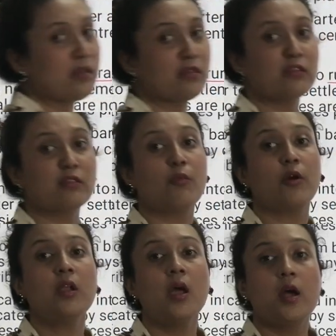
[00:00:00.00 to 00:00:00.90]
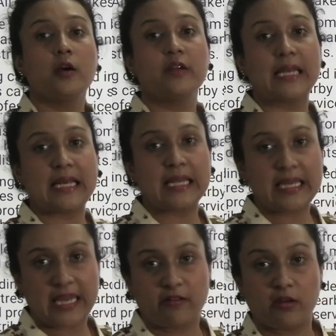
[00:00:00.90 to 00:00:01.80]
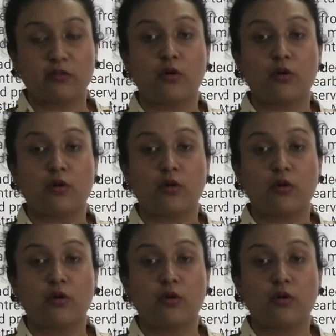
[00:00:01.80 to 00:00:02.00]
and small retailing areas,